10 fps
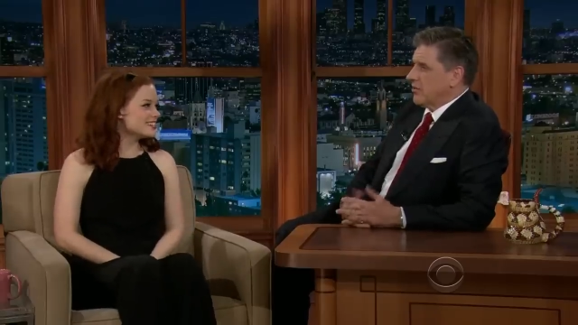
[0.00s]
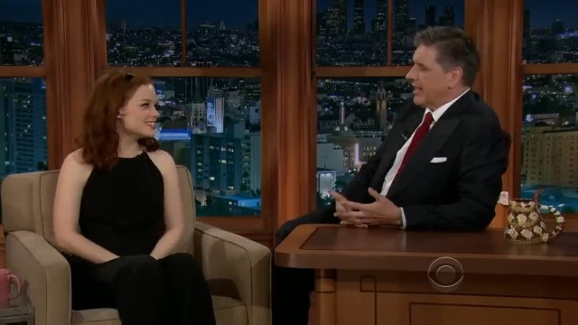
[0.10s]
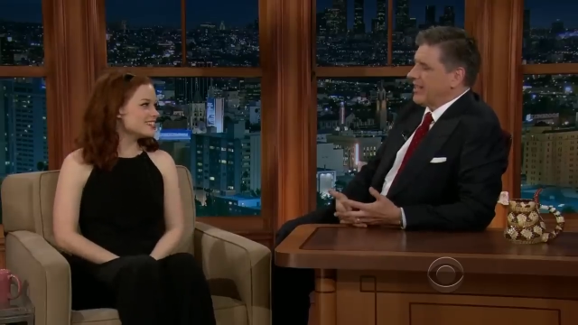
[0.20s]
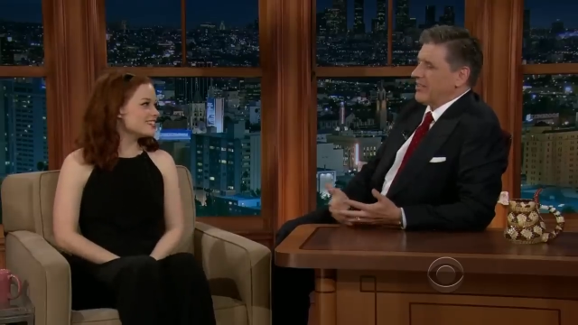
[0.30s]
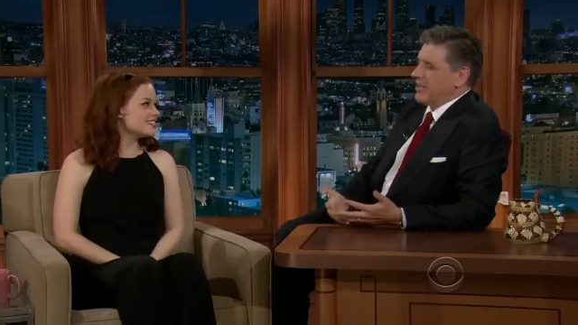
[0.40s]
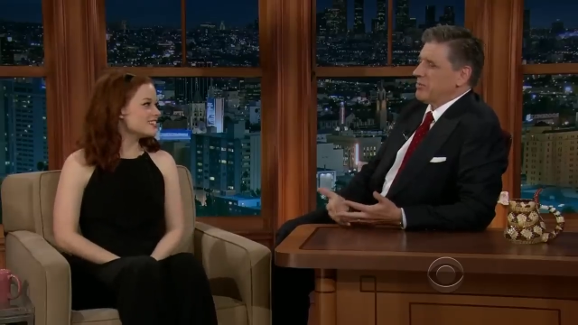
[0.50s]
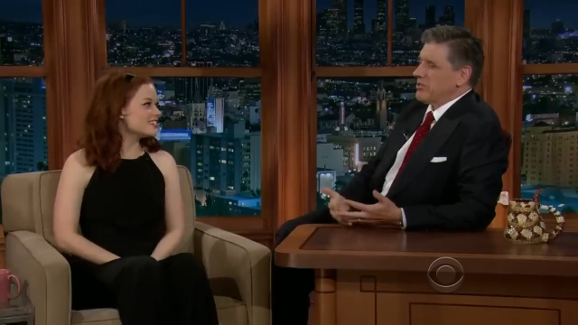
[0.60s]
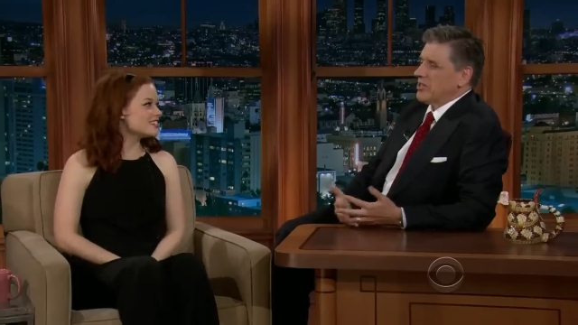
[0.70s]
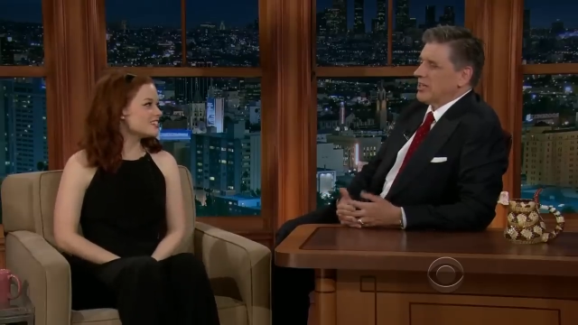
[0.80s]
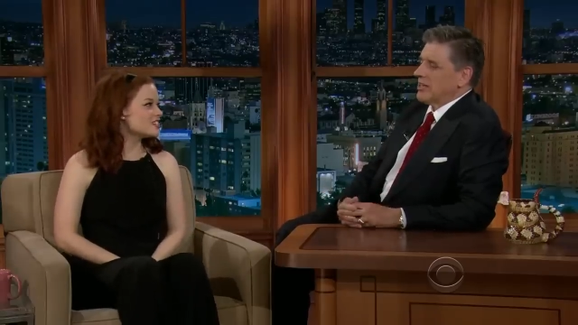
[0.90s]
Speaker 1: Are you kind of a hippie
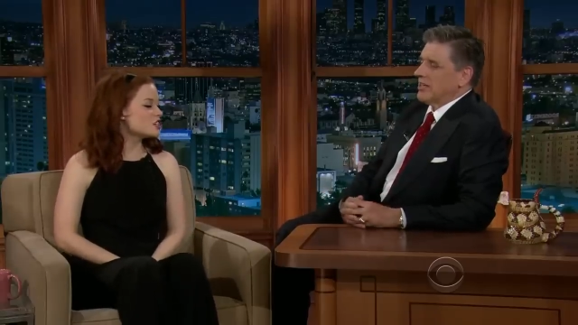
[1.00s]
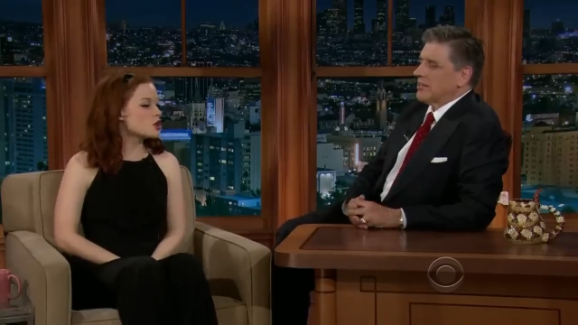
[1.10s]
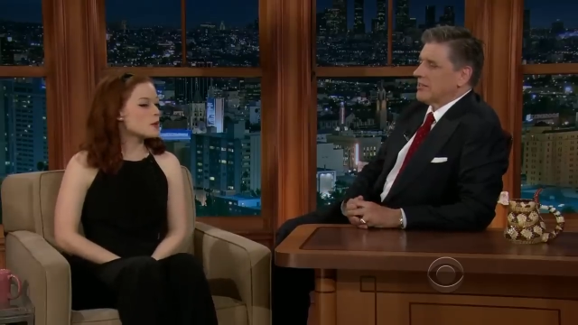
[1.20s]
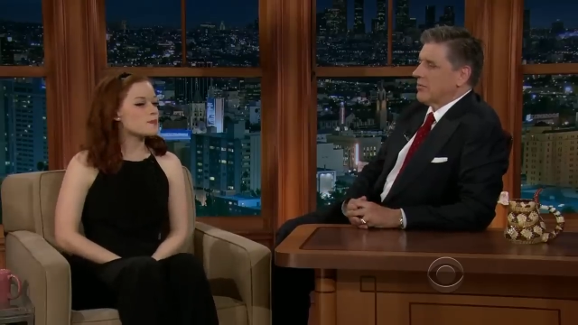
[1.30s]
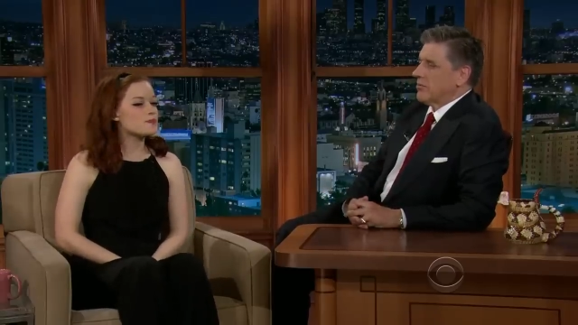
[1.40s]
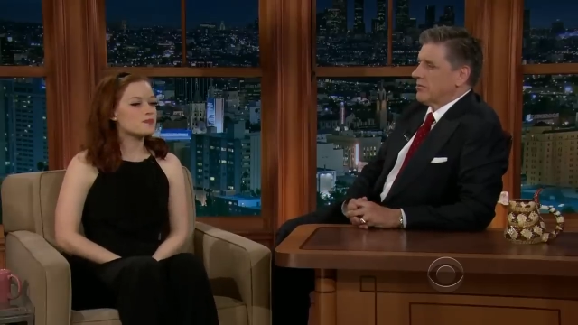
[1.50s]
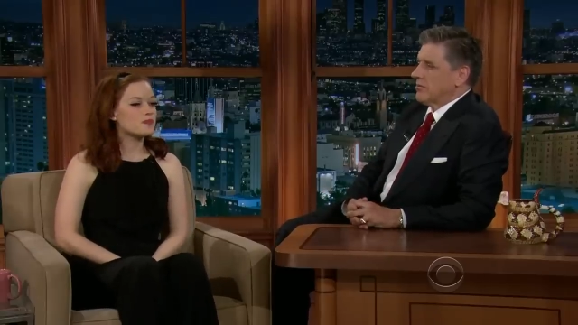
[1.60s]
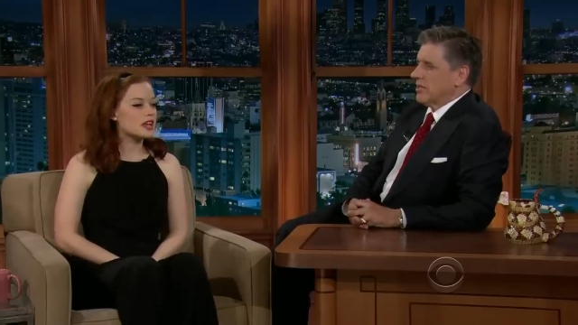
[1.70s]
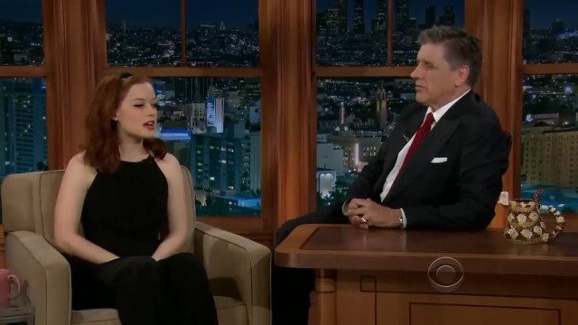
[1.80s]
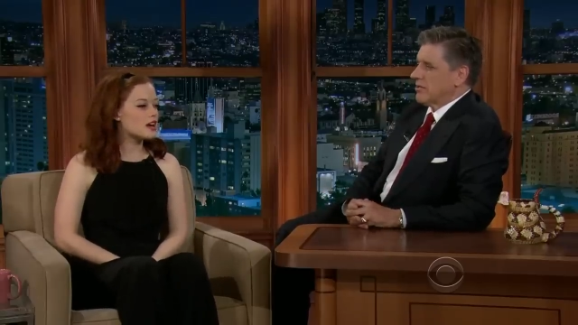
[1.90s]
chick then? Is that what,
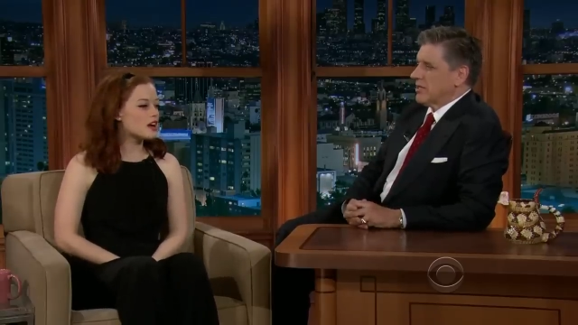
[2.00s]
that your